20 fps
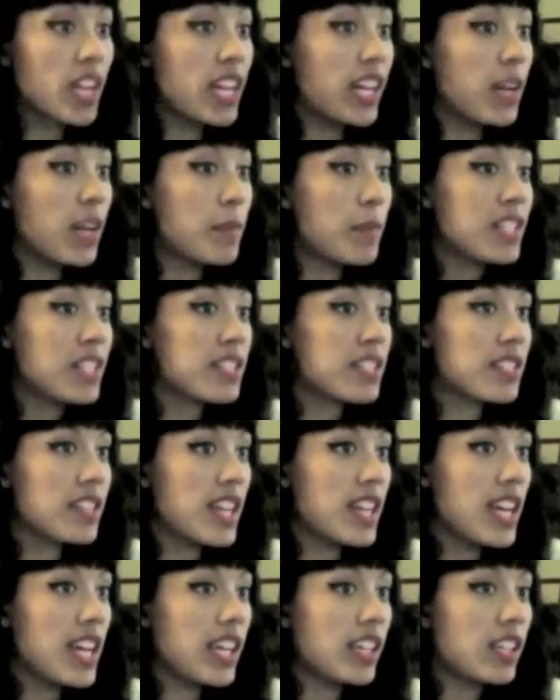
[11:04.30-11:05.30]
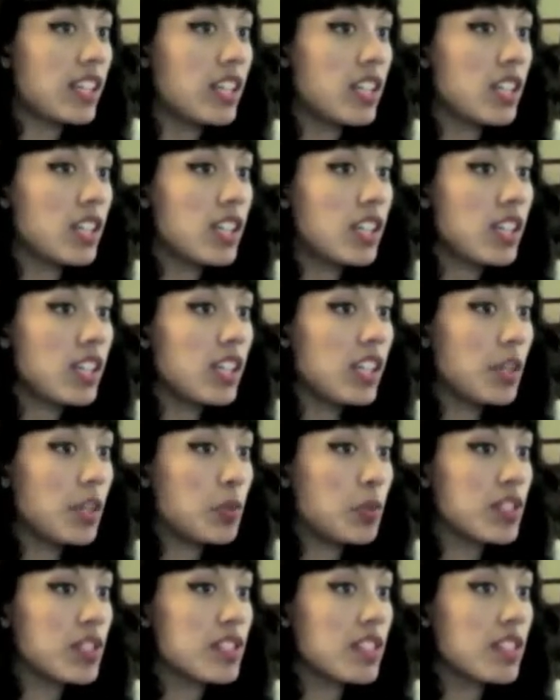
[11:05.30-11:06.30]
And I meant to say,
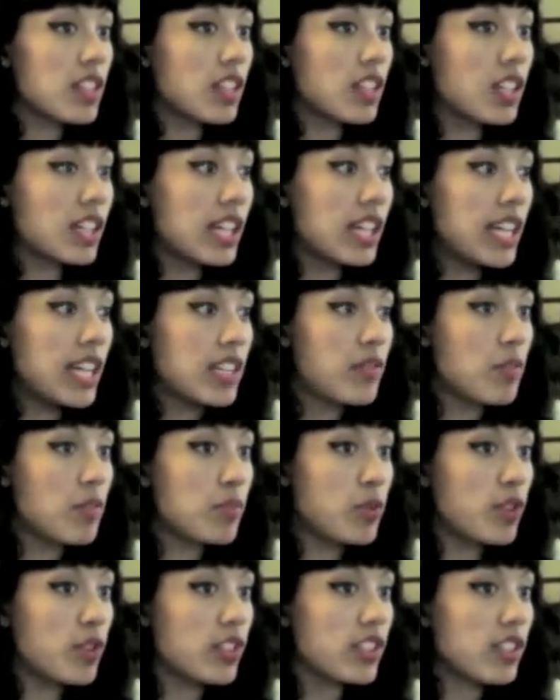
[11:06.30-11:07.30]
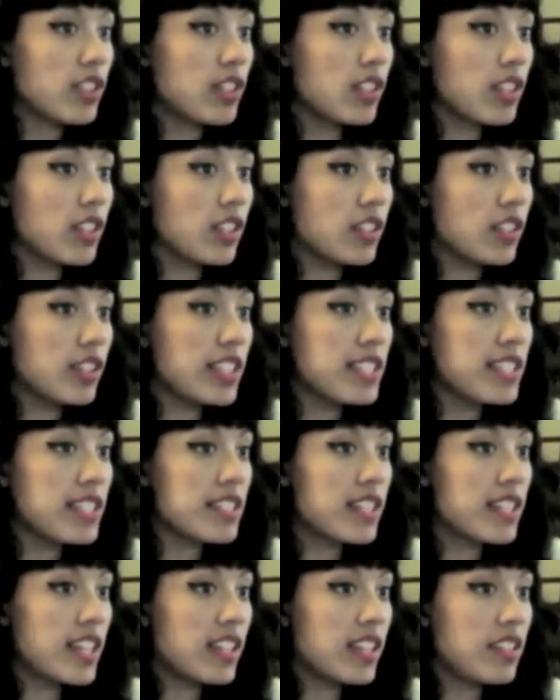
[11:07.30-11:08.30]
it was kind of important. They
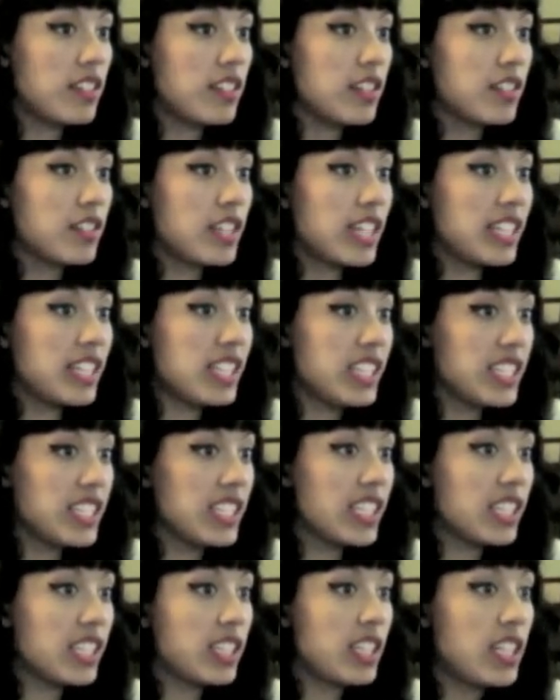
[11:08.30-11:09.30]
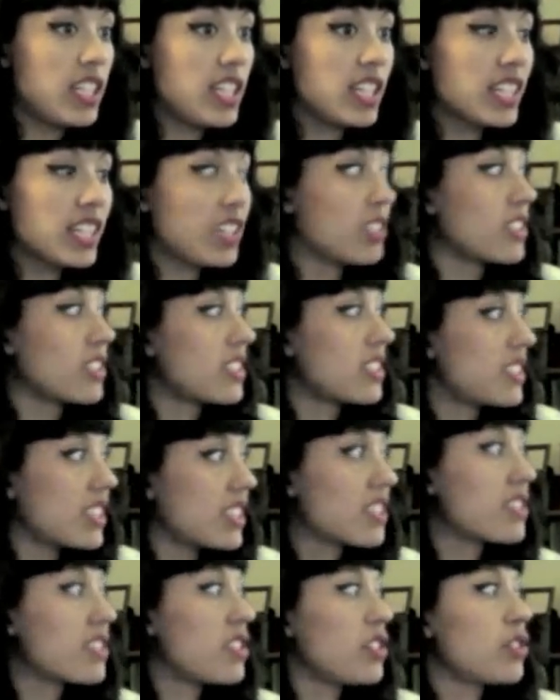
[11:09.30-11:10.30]
said that Negan killed a
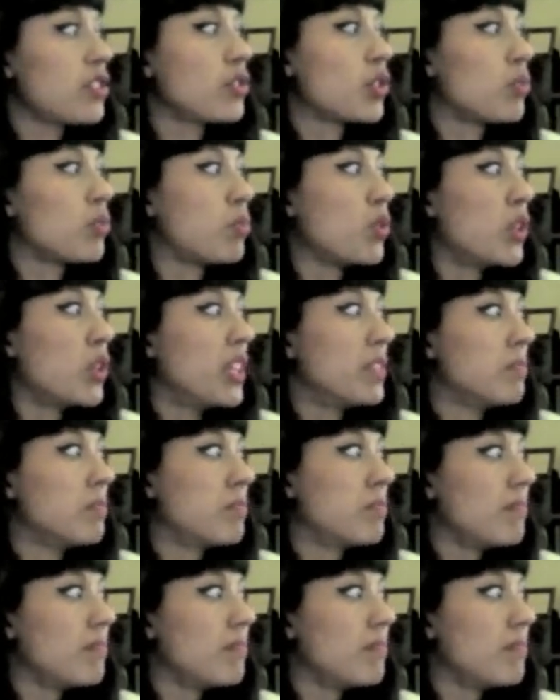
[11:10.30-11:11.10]
16-year-old boy.